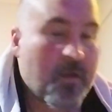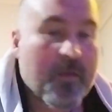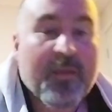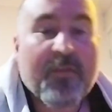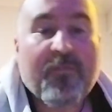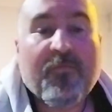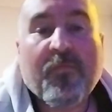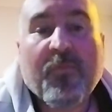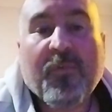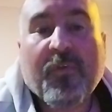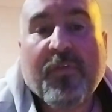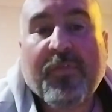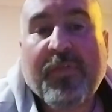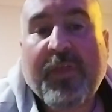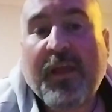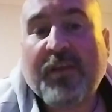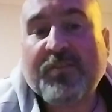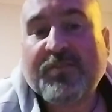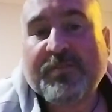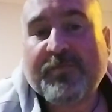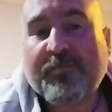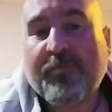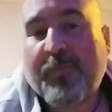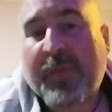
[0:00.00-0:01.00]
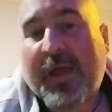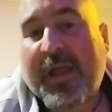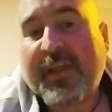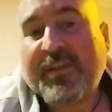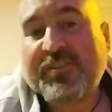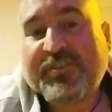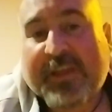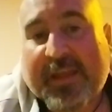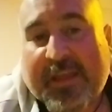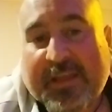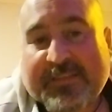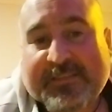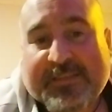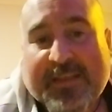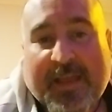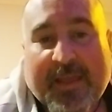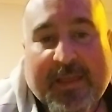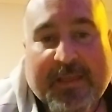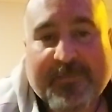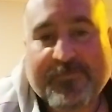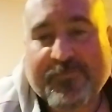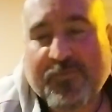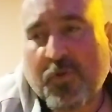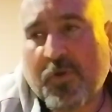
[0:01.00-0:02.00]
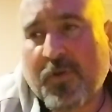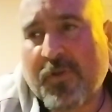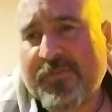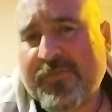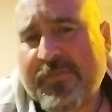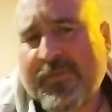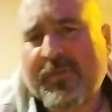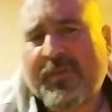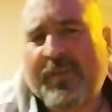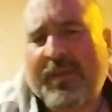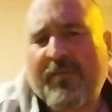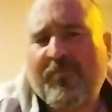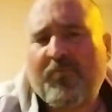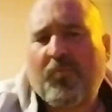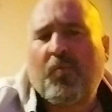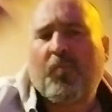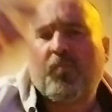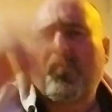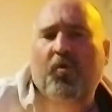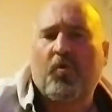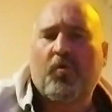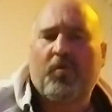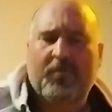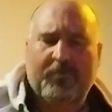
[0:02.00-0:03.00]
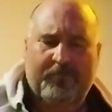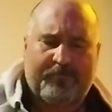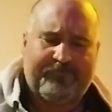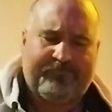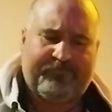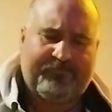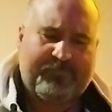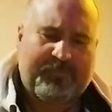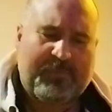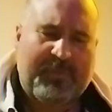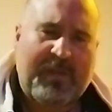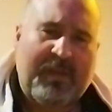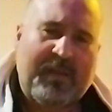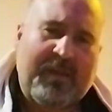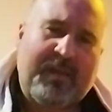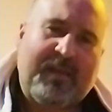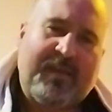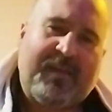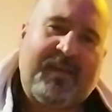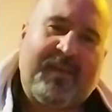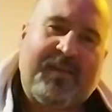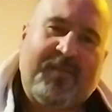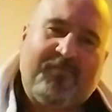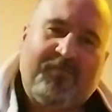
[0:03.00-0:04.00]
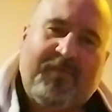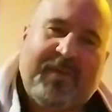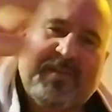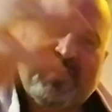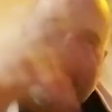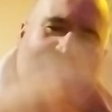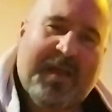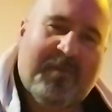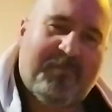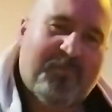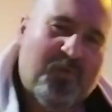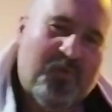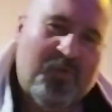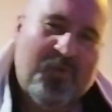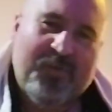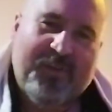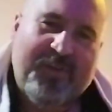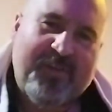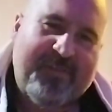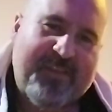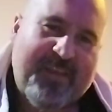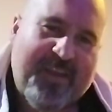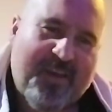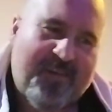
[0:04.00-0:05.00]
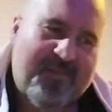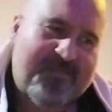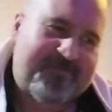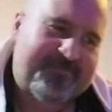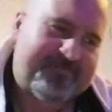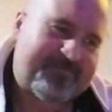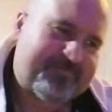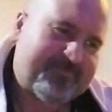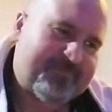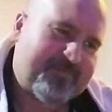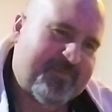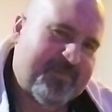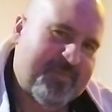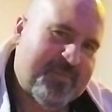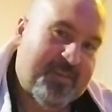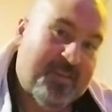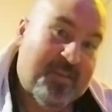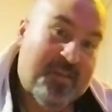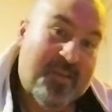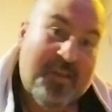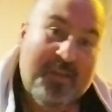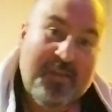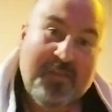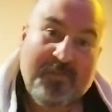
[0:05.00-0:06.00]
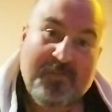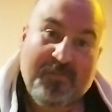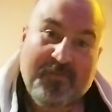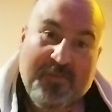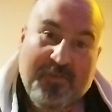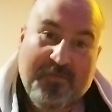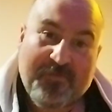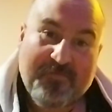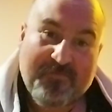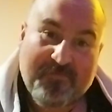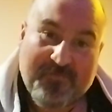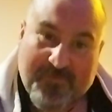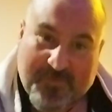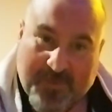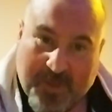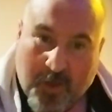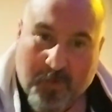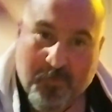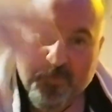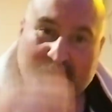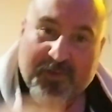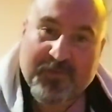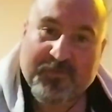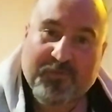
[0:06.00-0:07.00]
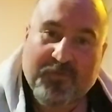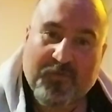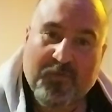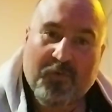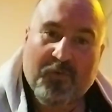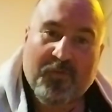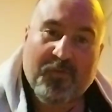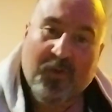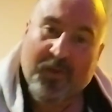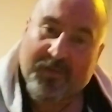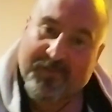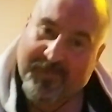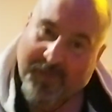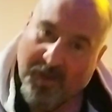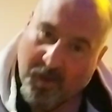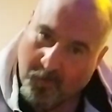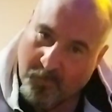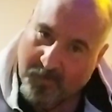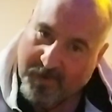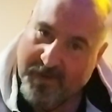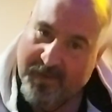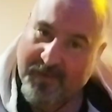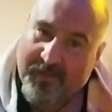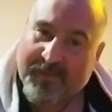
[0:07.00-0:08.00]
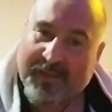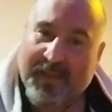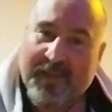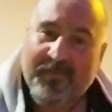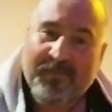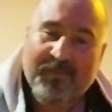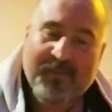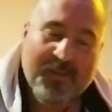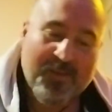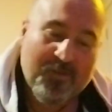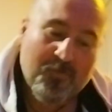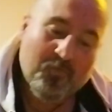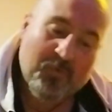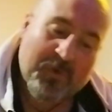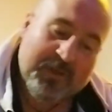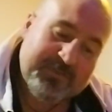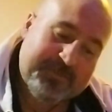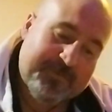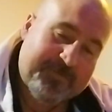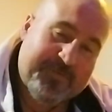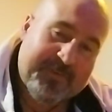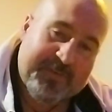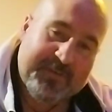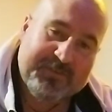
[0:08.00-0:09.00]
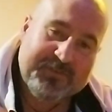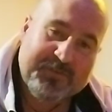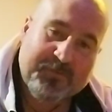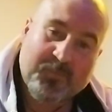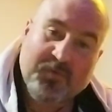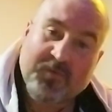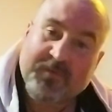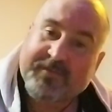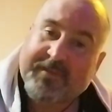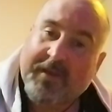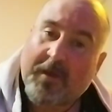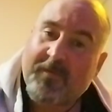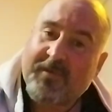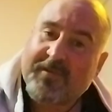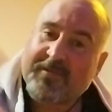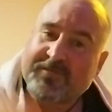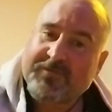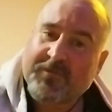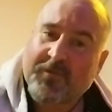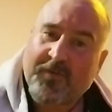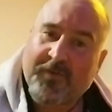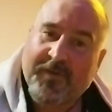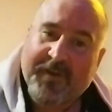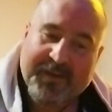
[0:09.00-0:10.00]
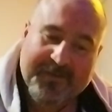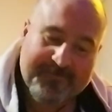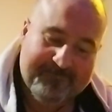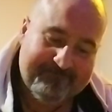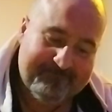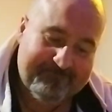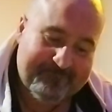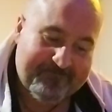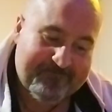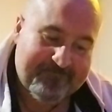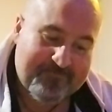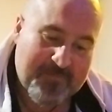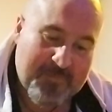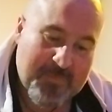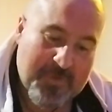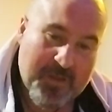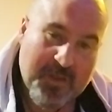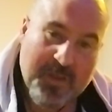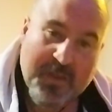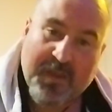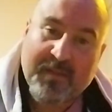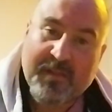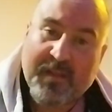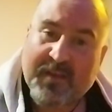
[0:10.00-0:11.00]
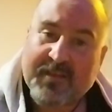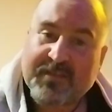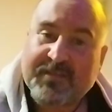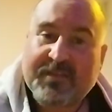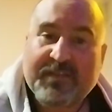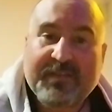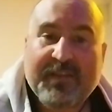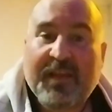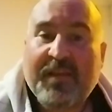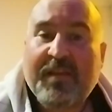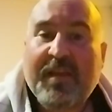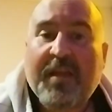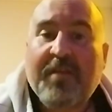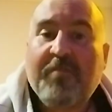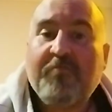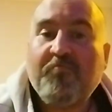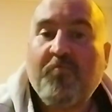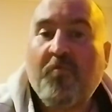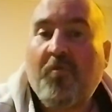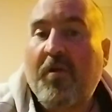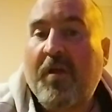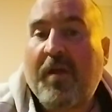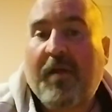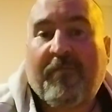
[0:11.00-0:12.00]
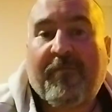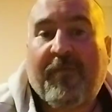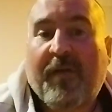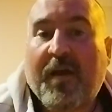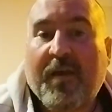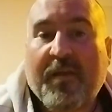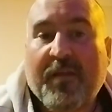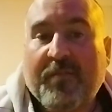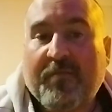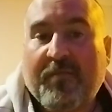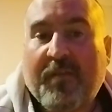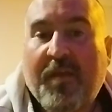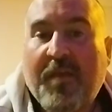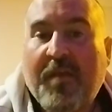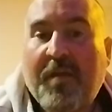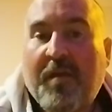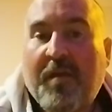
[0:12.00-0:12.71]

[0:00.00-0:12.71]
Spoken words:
give them a 1,000-page essay, or give them a book, read that book. Now, tell me the story, like tell me it. Once you finish the book, tell me the story. They can sit there and they can write a fucking